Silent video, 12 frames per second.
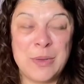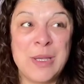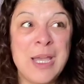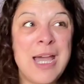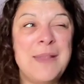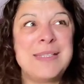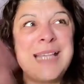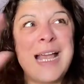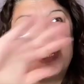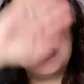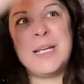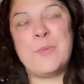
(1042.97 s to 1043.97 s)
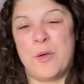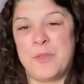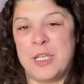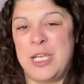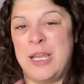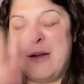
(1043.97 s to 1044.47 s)
And that's actually what
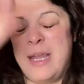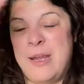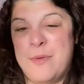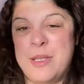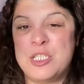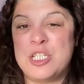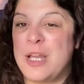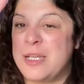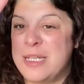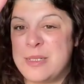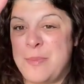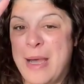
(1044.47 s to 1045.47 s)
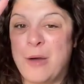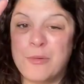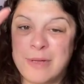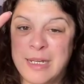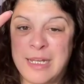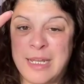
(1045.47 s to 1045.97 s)
the hero's journey is about,
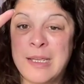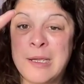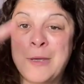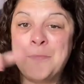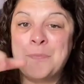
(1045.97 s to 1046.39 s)
really.